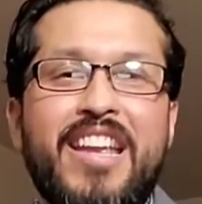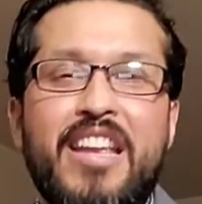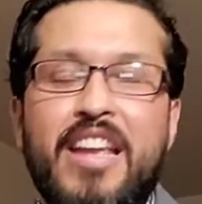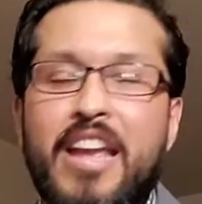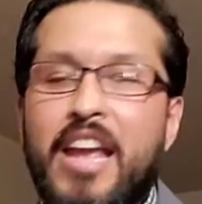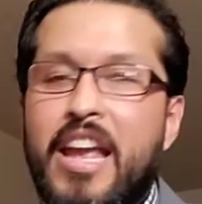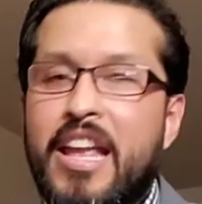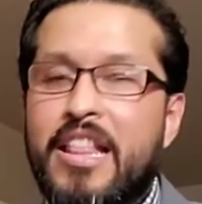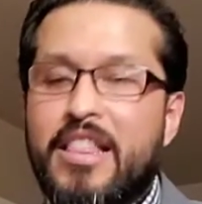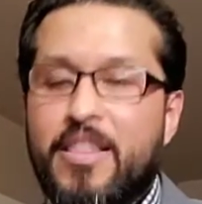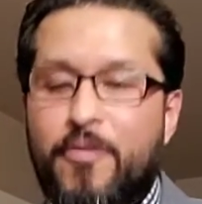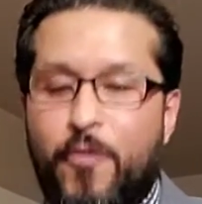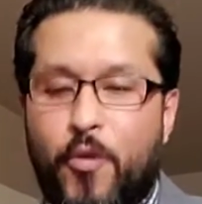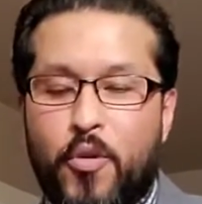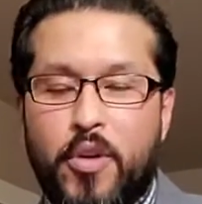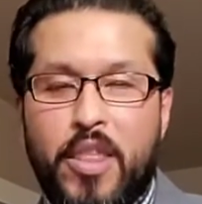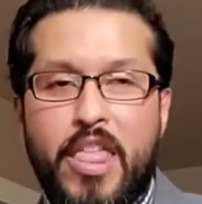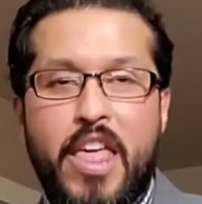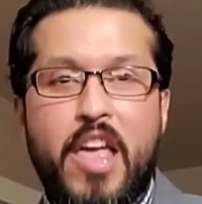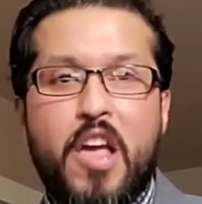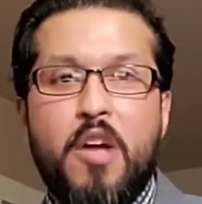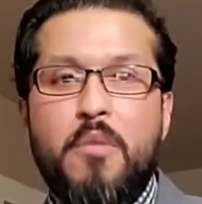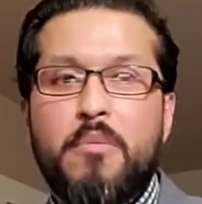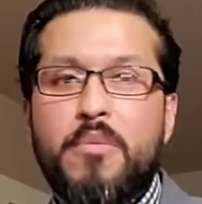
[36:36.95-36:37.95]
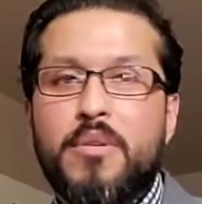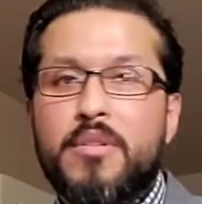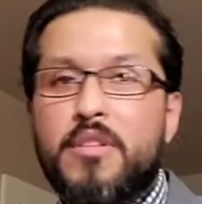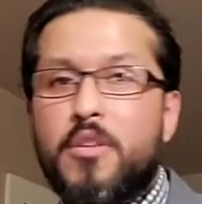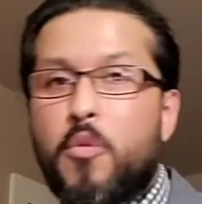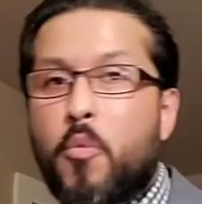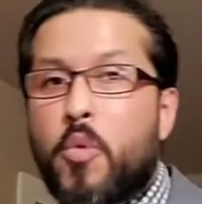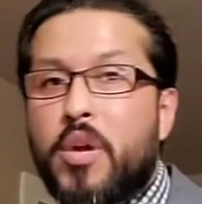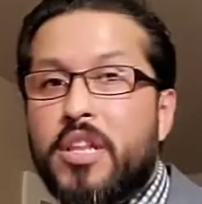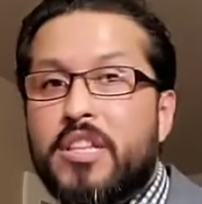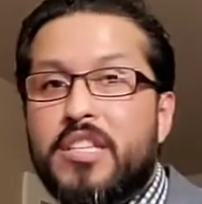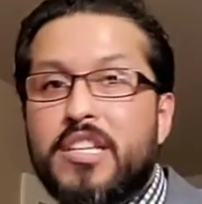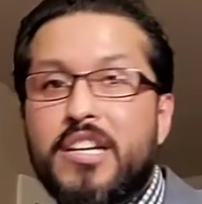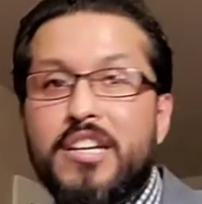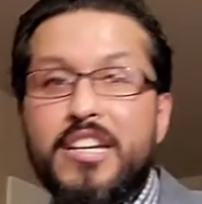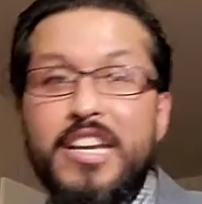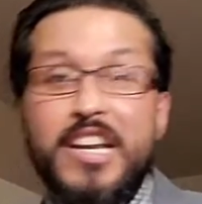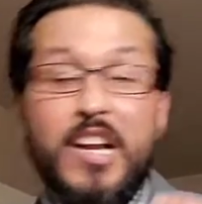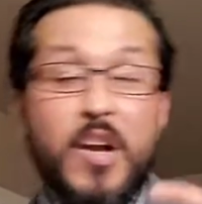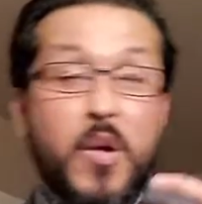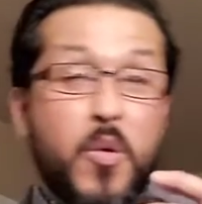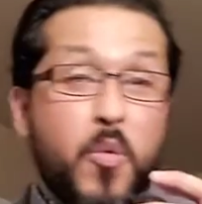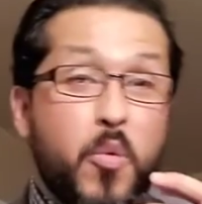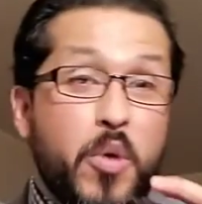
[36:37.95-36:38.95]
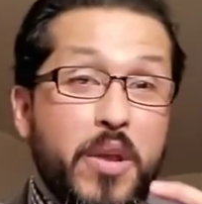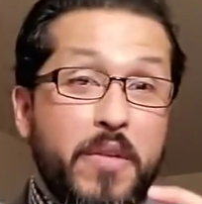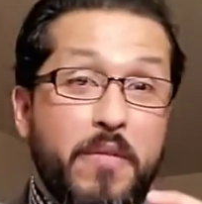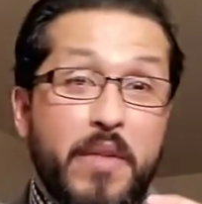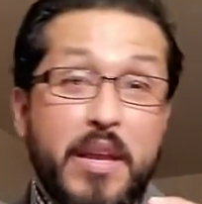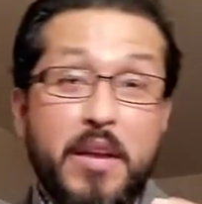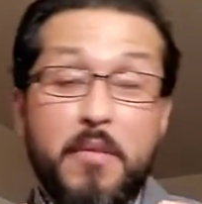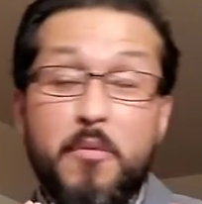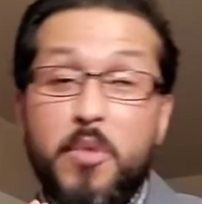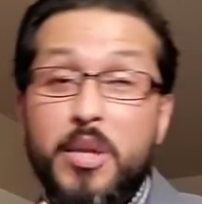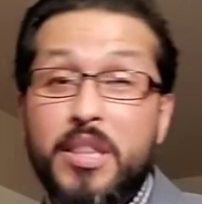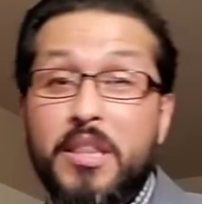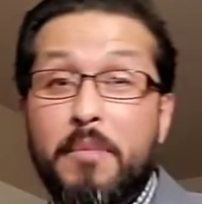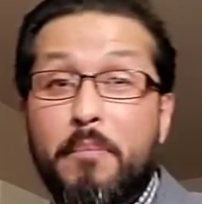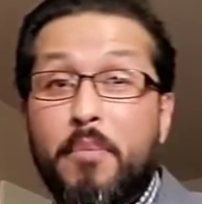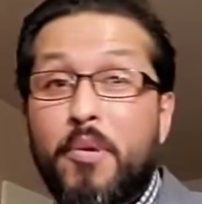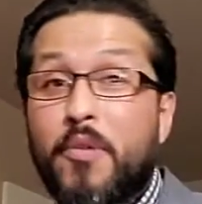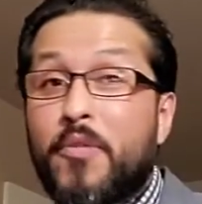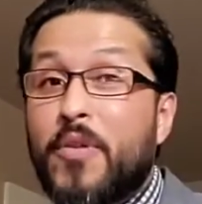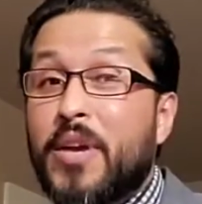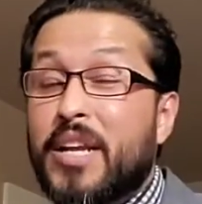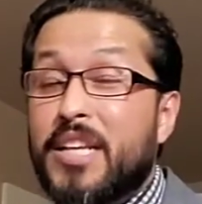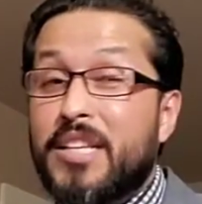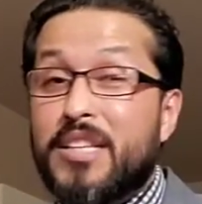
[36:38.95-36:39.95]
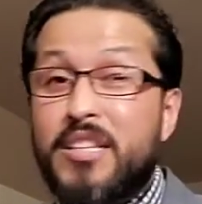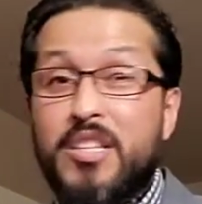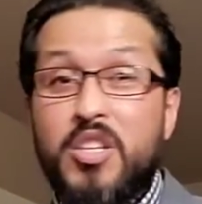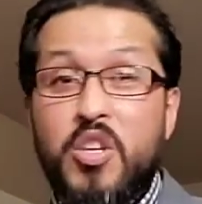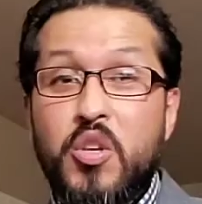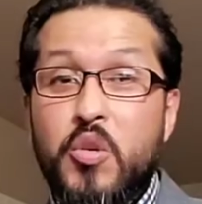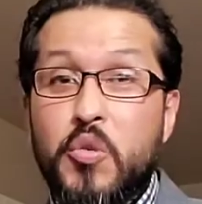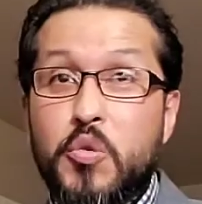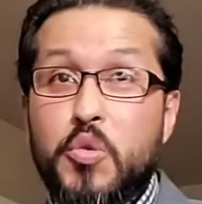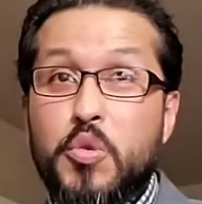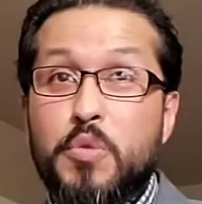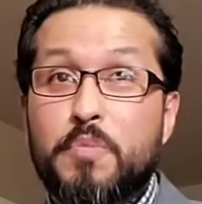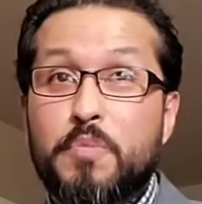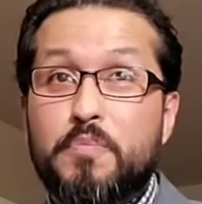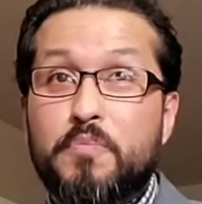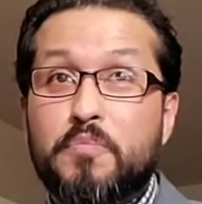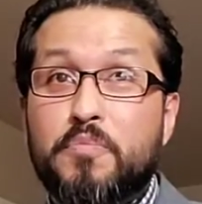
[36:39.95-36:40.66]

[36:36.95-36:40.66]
And for them, we ducking and weaving with the perfect excuse.